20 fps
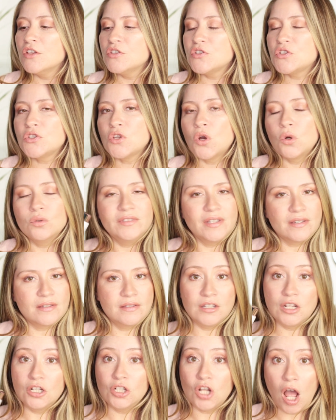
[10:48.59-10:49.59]
So this
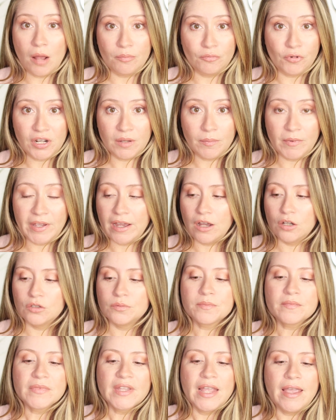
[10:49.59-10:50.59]
did not break me out.